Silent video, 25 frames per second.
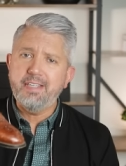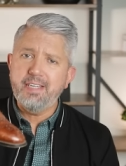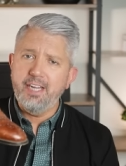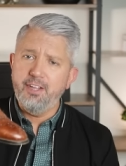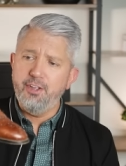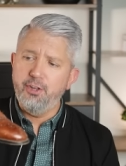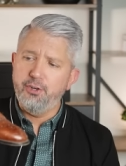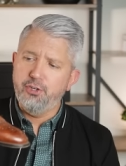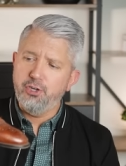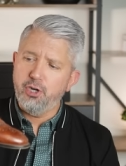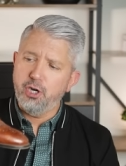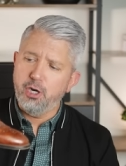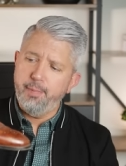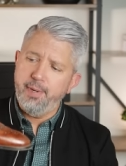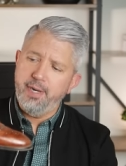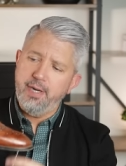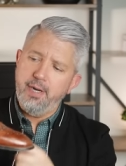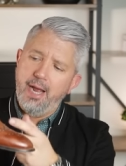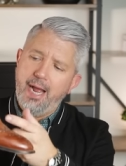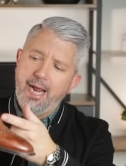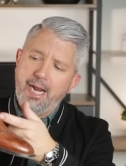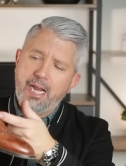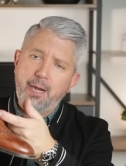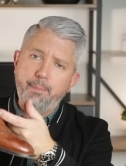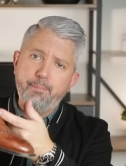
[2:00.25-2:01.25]
see in the Derby,
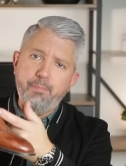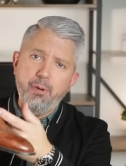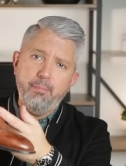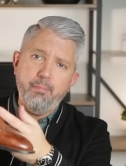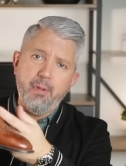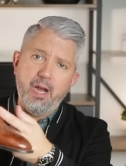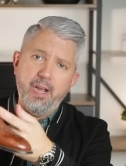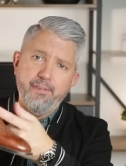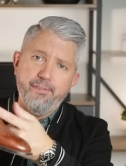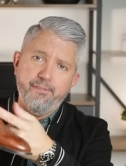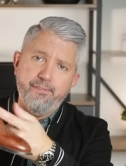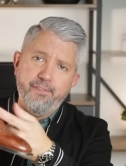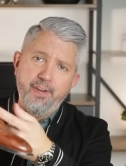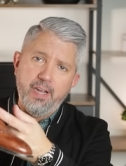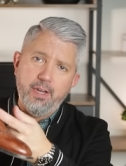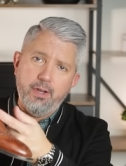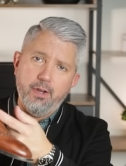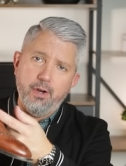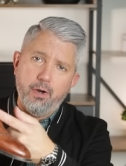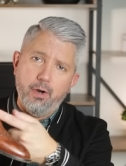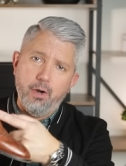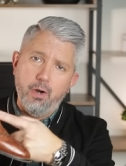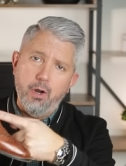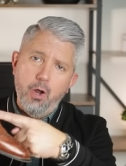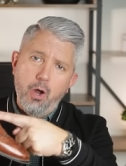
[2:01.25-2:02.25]
I can put my
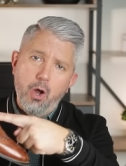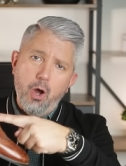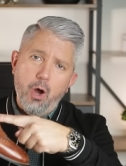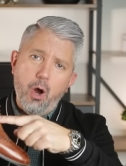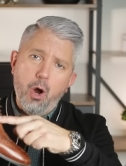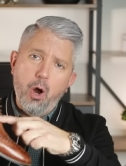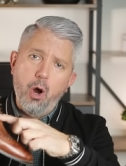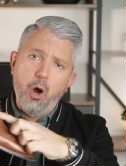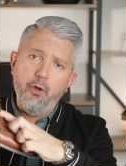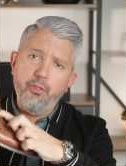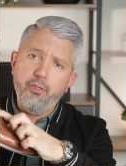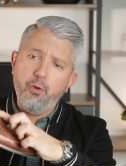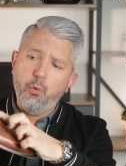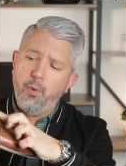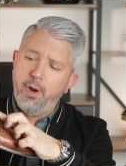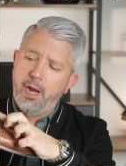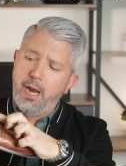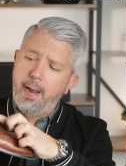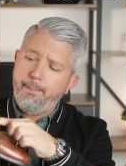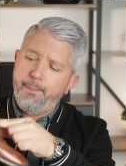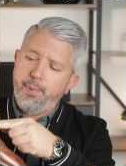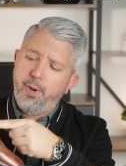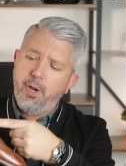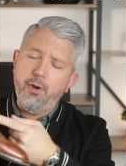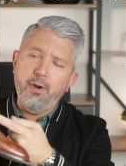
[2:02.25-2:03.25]
finger all the way
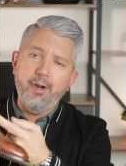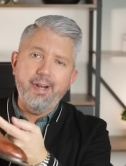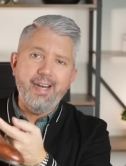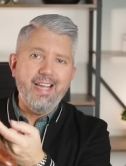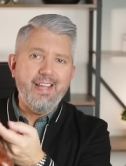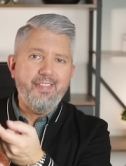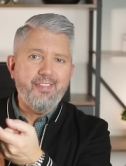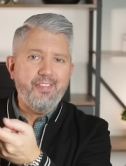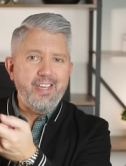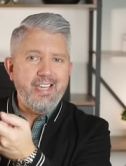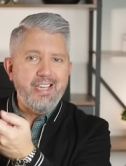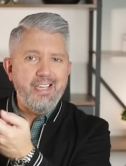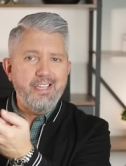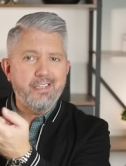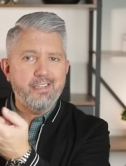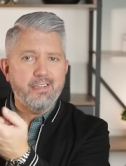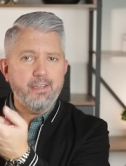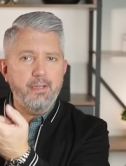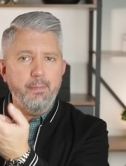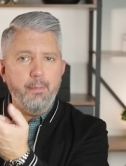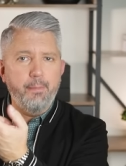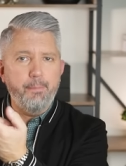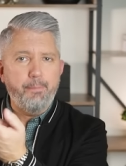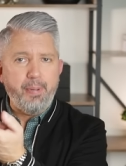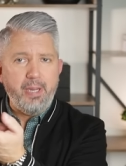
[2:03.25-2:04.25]
up underneath these
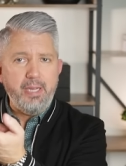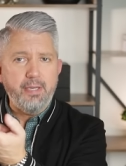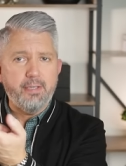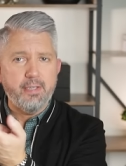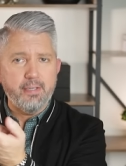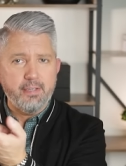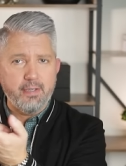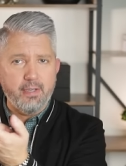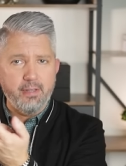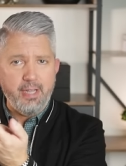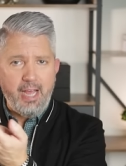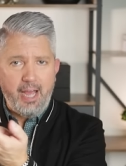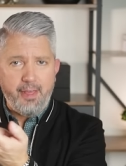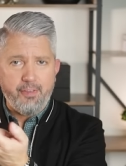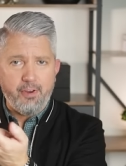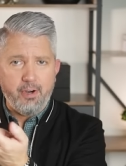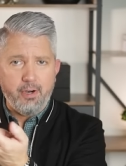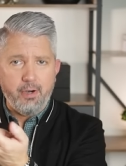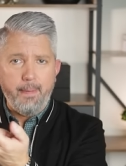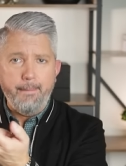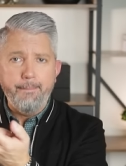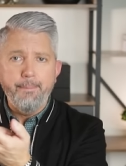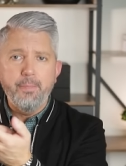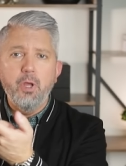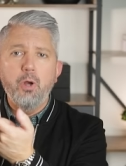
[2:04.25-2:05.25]
pieces of
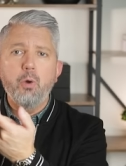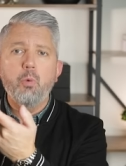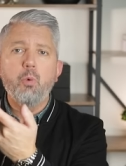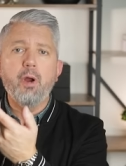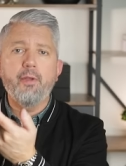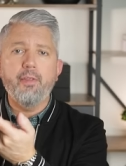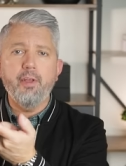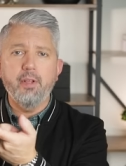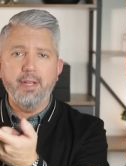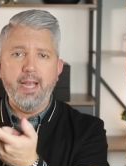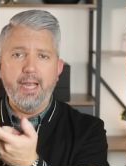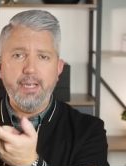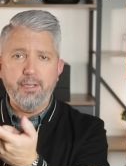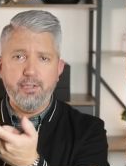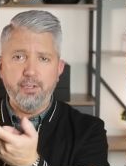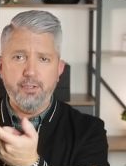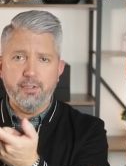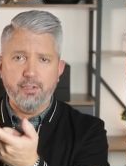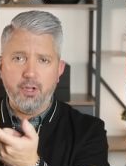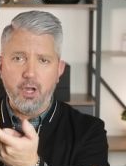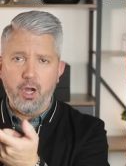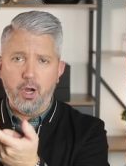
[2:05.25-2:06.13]
leather where the laces